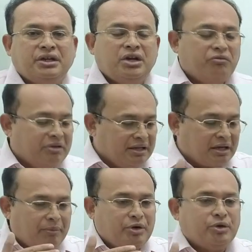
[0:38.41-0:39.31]
When they're
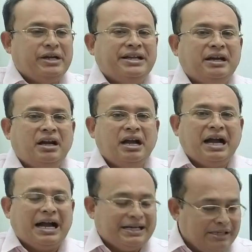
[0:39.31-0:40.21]
coming to India
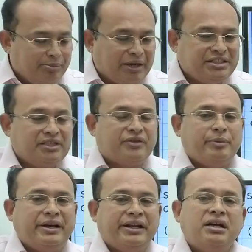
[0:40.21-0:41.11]
and departing from
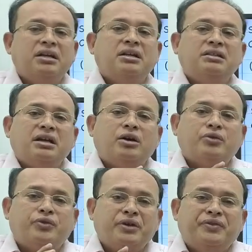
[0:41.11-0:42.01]
India, they have to
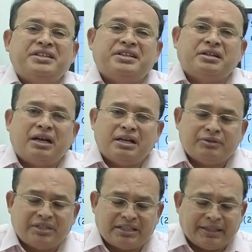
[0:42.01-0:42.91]
fulfill
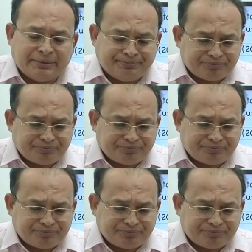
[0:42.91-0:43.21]
certain